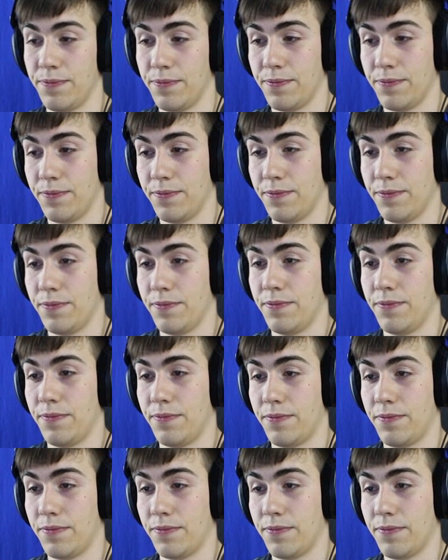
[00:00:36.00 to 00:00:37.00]

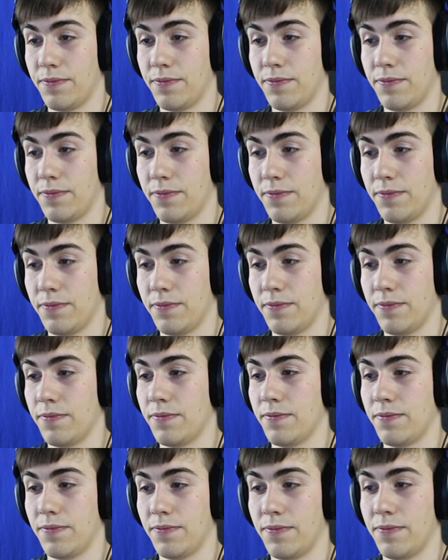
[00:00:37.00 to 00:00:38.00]

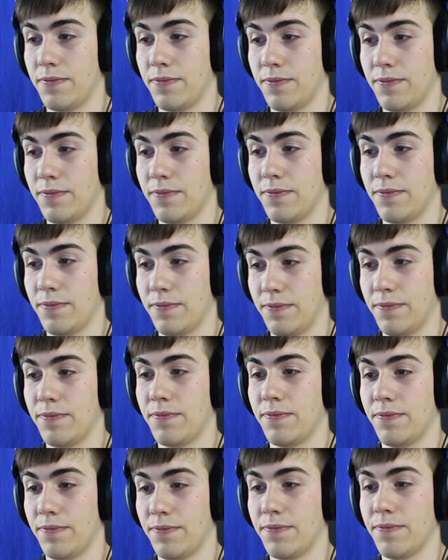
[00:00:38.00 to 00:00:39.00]

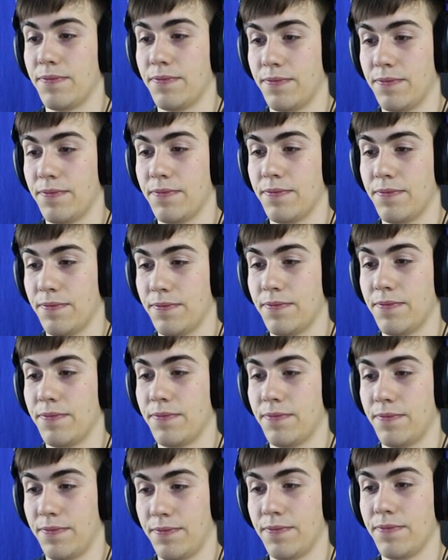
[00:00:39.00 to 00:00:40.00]

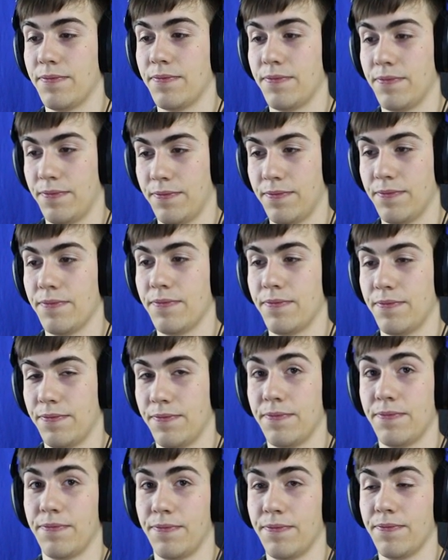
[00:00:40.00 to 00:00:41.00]

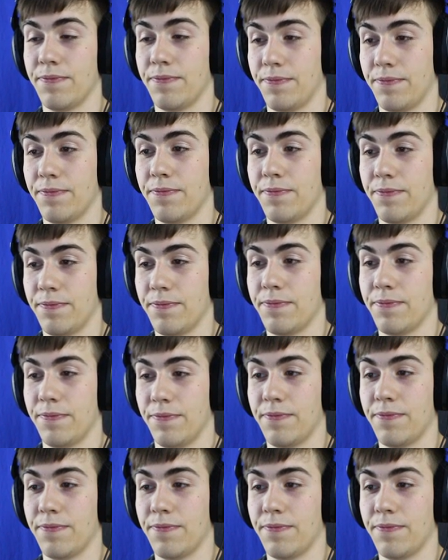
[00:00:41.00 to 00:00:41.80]
No one is speaking in this clip.